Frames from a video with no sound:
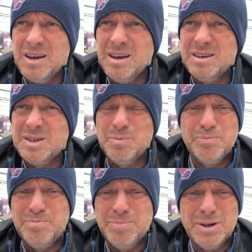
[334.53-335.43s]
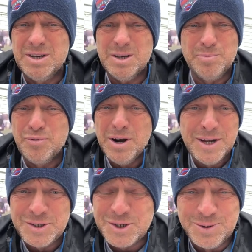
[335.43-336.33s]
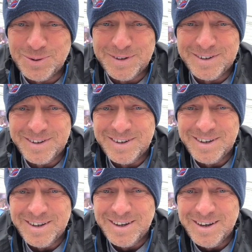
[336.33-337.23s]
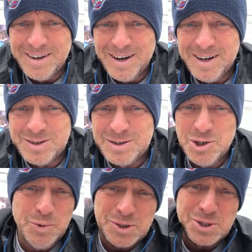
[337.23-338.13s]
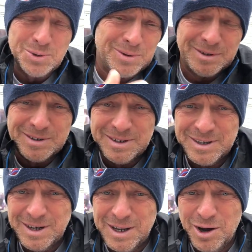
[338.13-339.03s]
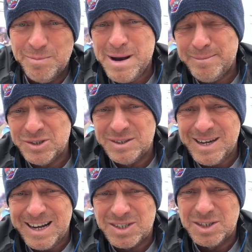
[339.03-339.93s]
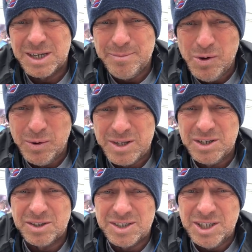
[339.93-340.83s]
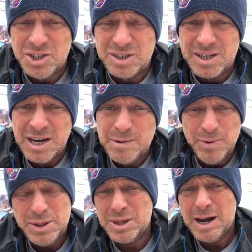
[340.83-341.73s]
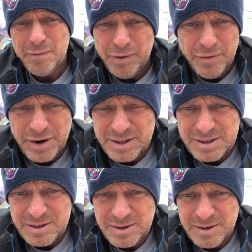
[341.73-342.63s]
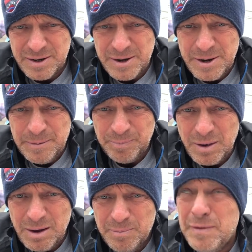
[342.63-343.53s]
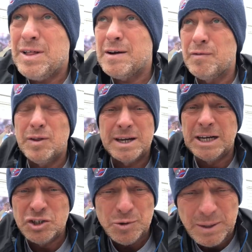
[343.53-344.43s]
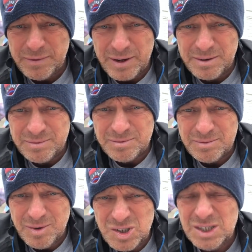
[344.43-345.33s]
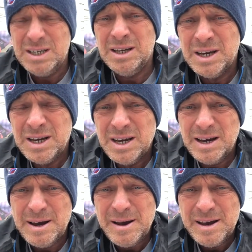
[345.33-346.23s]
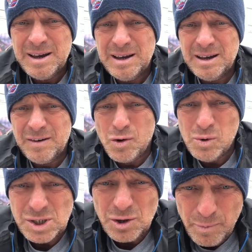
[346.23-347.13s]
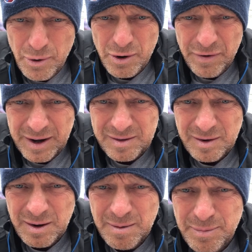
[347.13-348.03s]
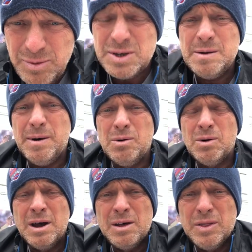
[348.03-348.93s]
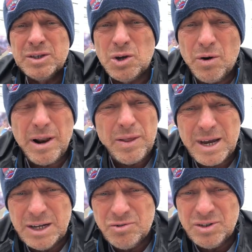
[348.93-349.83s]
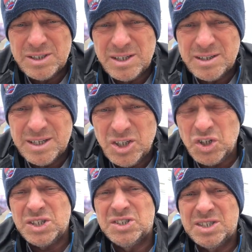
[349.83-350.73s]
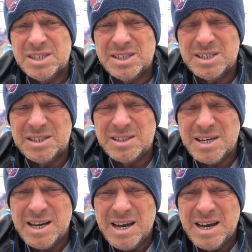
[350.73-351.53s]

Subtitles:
It's a brilliant school. And it's your school. And your mums and dads and the community and your teachers. Be thankful for it. Be thankful for the country we live in. You see, of course it's not perfect, but you see about things that go on in other countries and injustices and